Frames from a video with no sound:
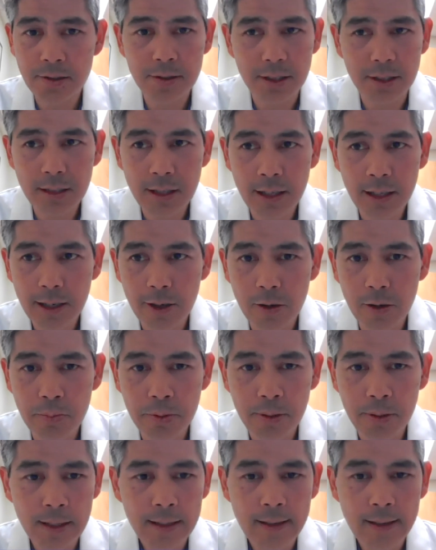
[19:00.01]
seek help
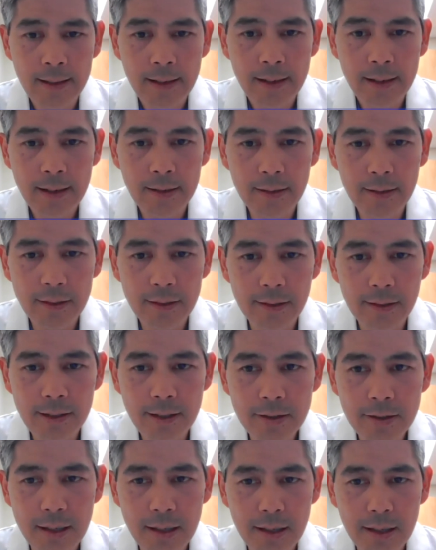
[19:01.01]
at,
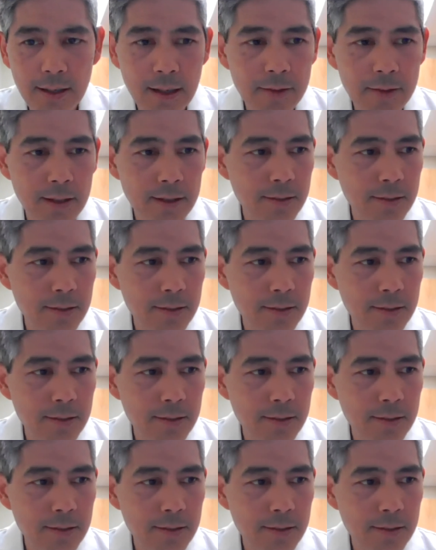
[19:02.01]
least, and